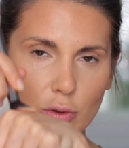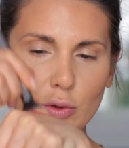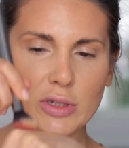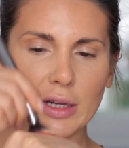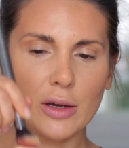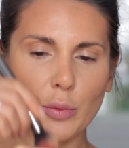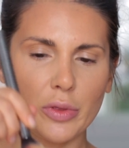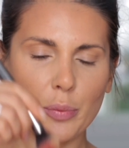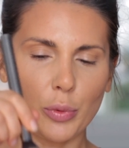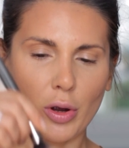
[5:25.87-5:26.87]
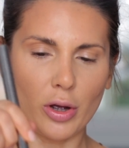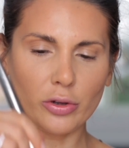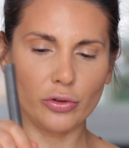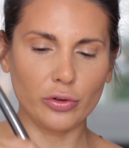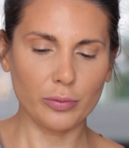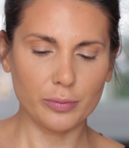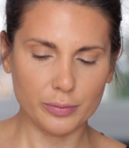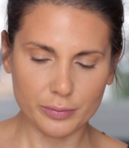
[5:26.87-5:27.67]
You take it with a brush.